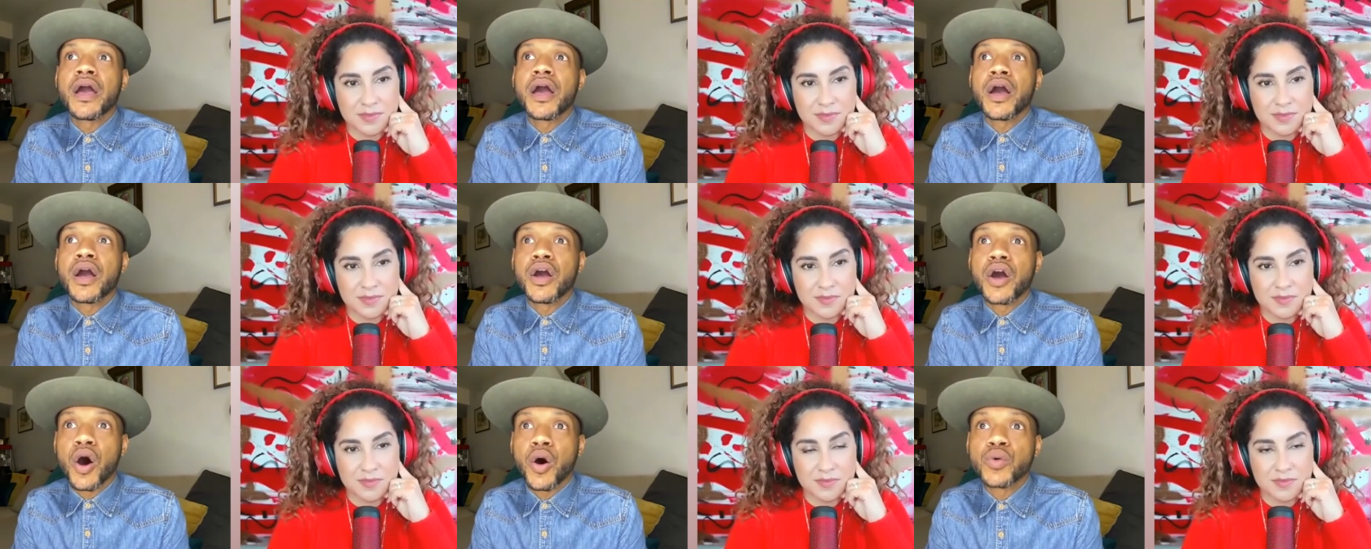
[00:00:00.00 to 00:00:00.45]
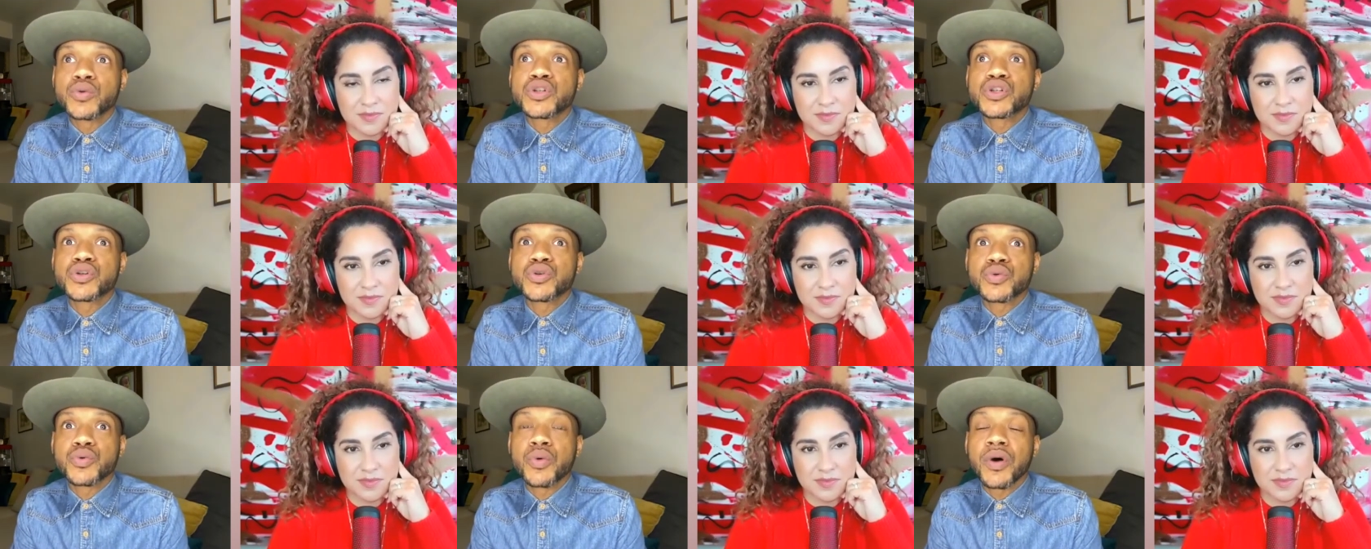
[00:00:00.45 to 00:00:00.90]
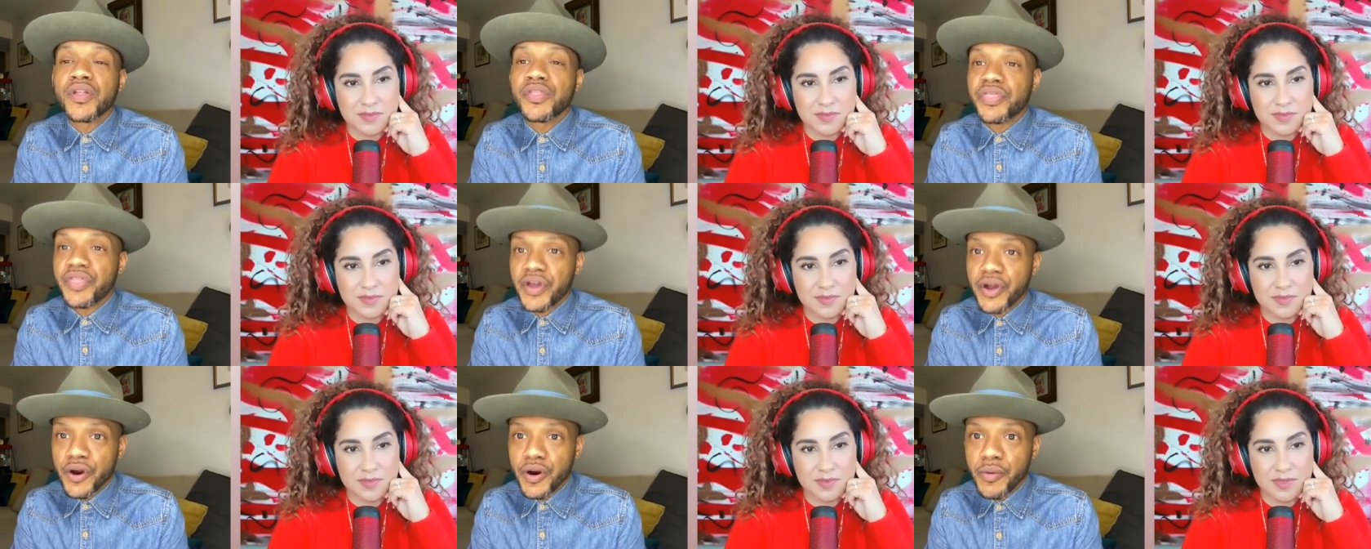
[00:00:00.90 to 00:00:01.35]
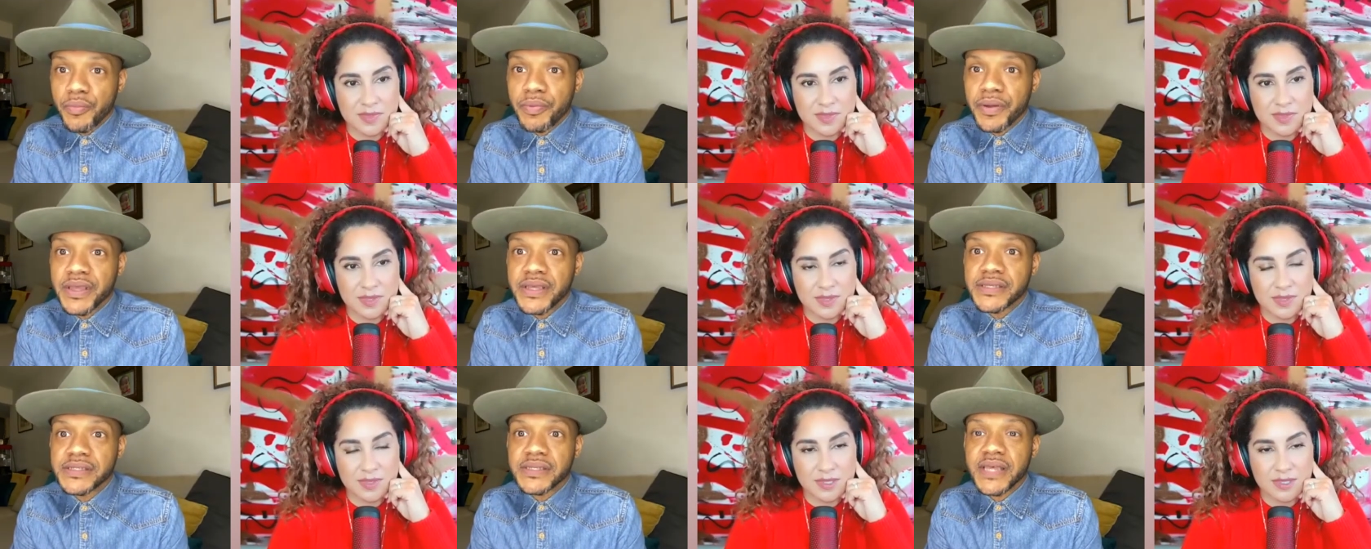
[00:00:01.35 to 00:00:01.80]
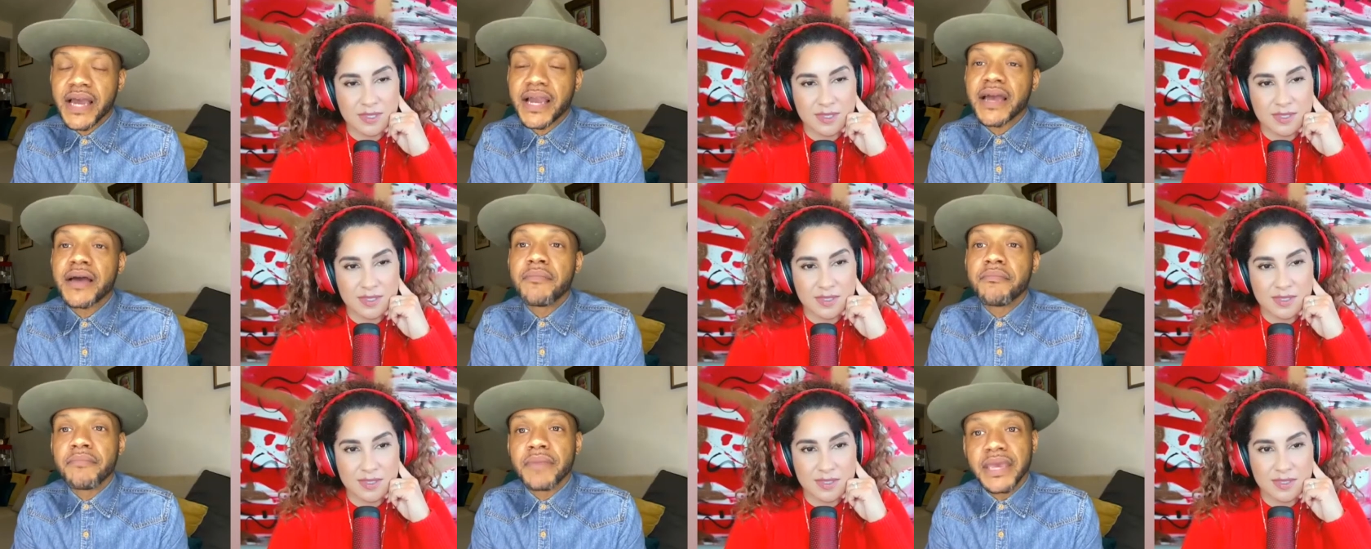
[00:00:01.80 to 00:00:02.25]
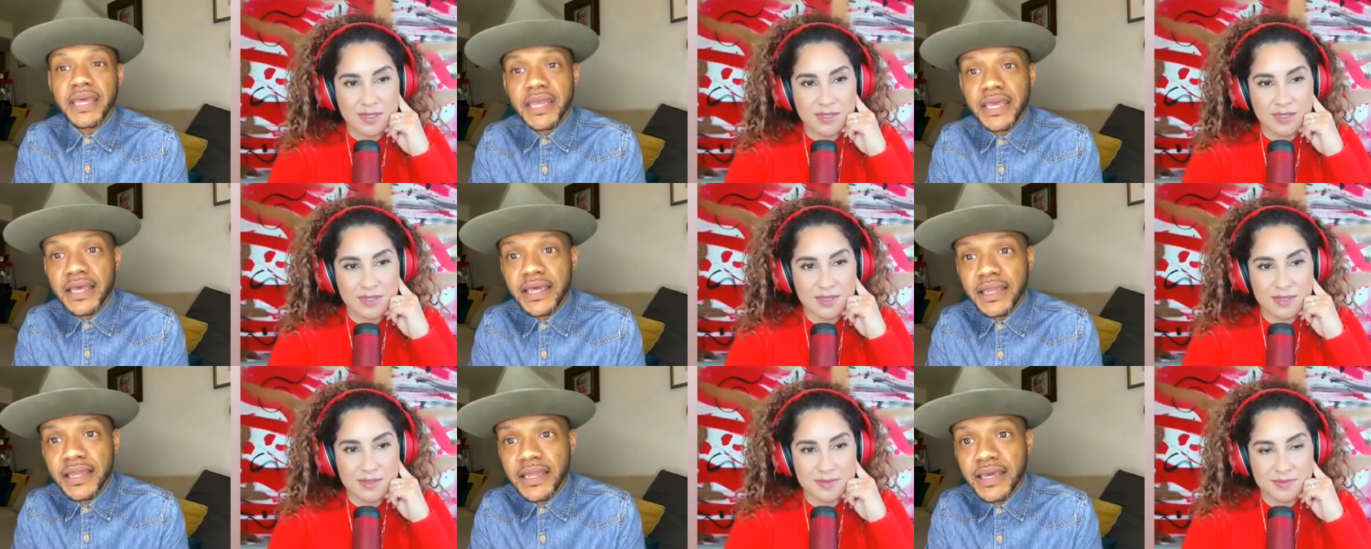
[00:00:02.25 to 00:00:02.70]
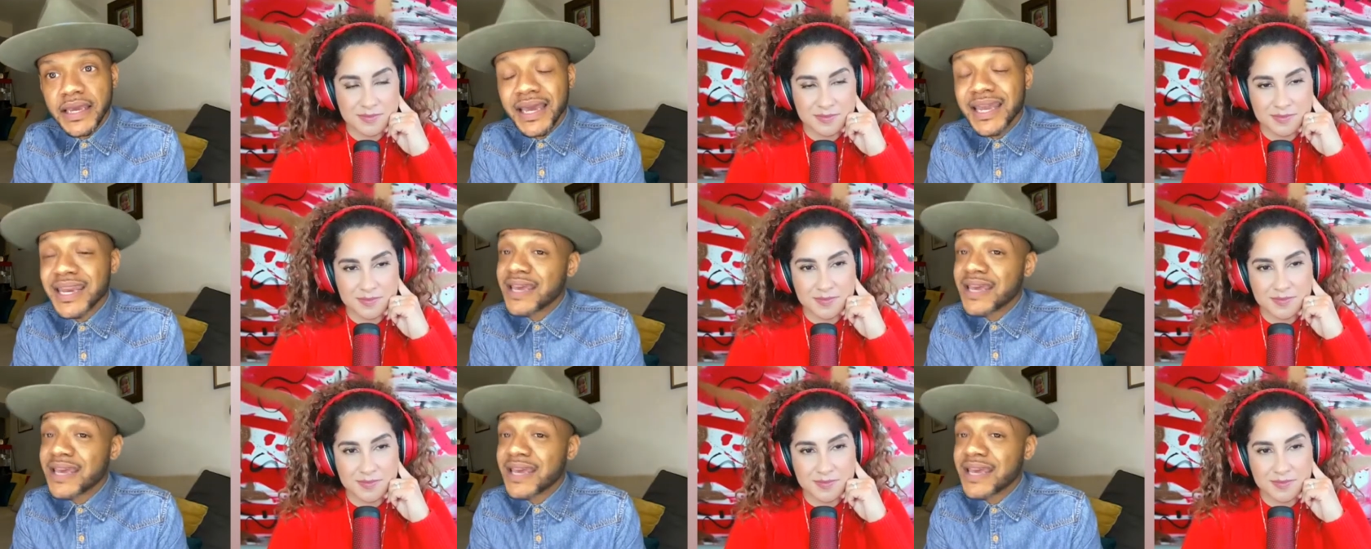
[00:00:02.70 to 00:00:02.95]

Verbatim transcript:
Speaker 1: go to a therapist like immediately. Mm-hmm.